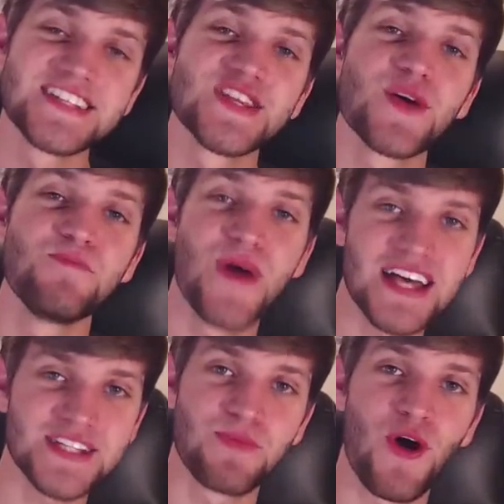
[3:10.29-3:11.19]
get to the
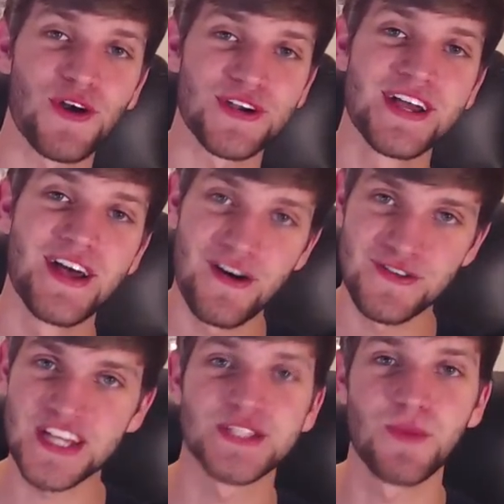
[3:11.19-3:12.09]
best part of
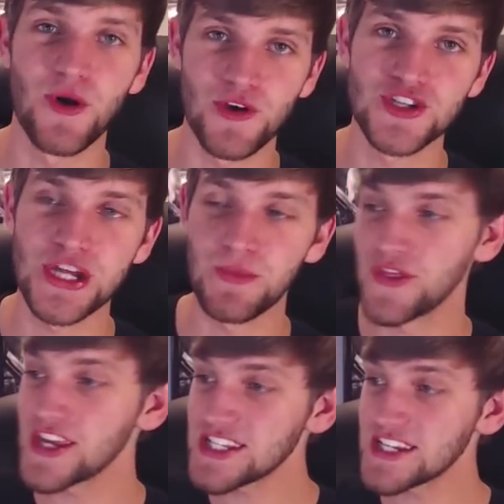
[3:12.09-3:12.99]
Zetsubou No Shima.
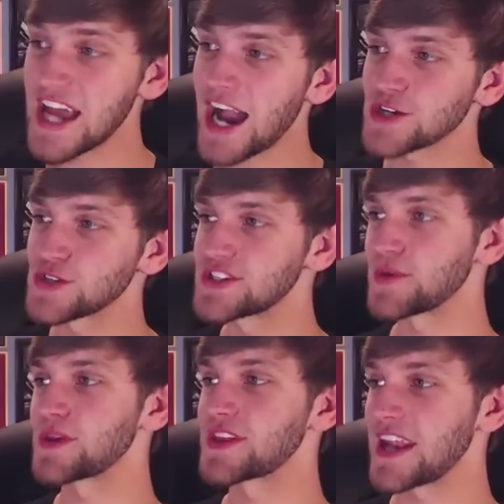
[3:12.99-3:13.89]
This is actually
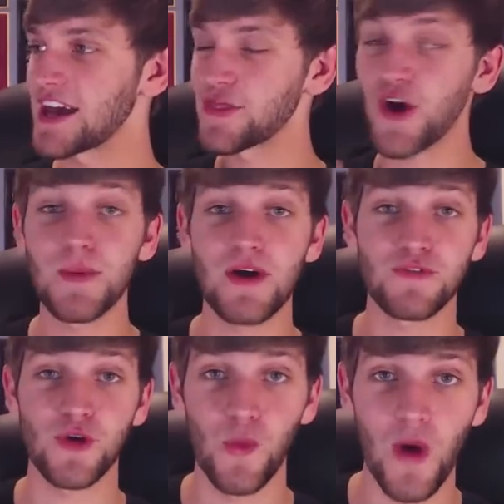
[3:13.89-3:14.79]
something that I thought about
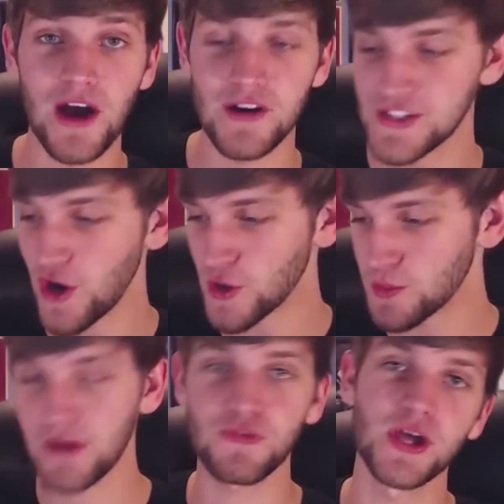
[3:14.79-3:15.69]
for a while. I talked to
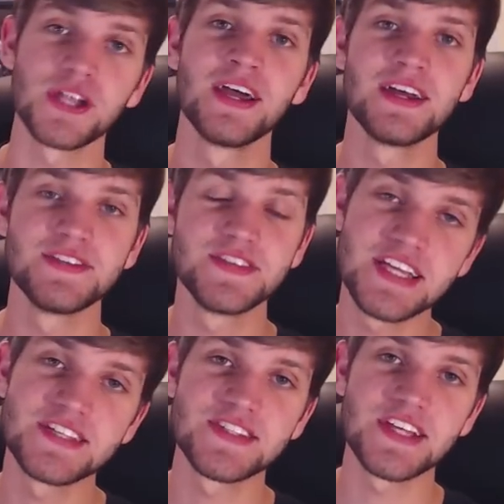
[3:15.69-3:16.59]
my friend
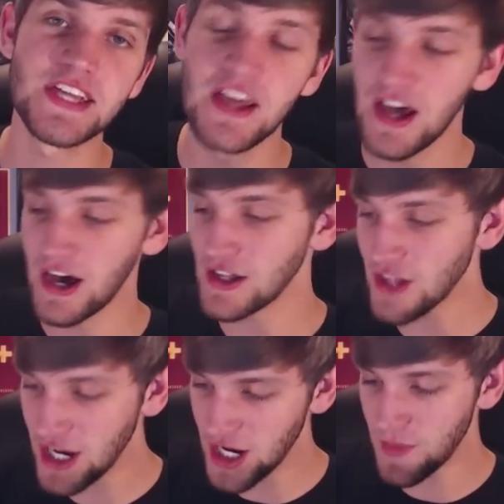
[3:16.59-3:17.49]
DC a lot